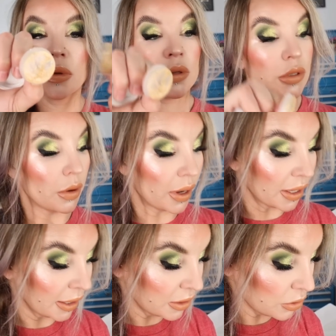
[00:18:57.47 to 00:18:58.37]
So, and
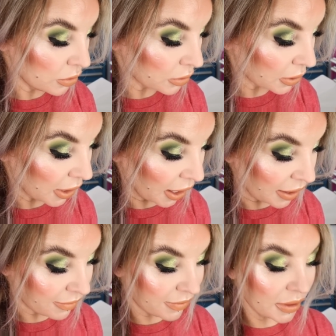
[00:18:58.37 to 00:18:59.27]
I do, yeah, I
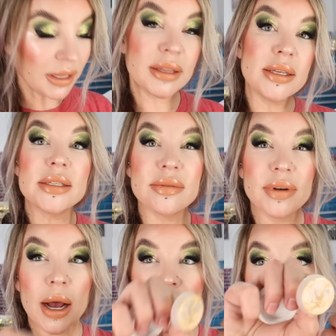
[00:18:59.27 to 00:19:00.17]
feel like these have
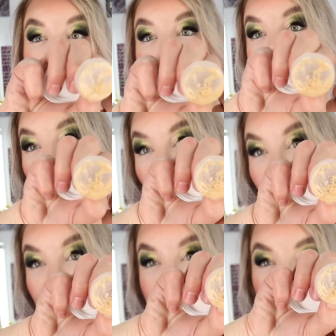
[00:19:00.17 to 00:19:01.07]
got some more
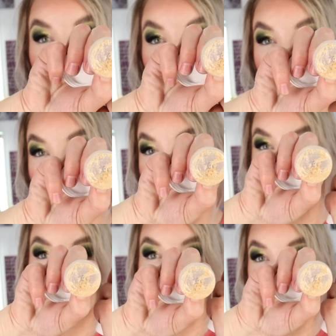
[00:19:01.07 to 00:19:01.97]

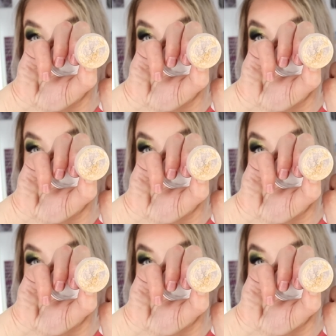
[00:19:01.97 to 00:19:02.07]
hydrating uh,